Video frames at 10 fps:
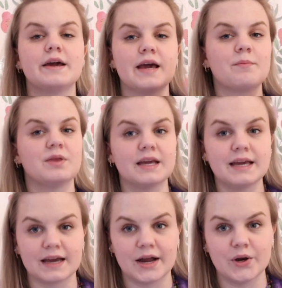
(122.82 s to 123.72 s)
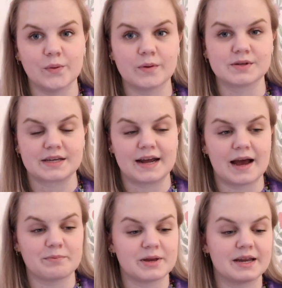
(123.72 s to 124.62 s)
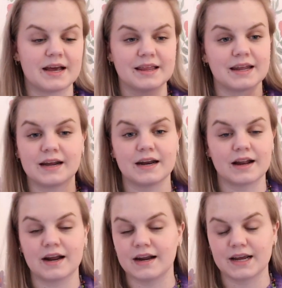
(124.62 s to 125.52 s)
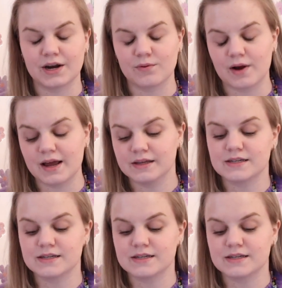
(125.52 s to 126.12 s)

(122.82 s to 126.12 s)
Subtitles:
kept thinking I knew what was gonna happen, and then I didn't get it right.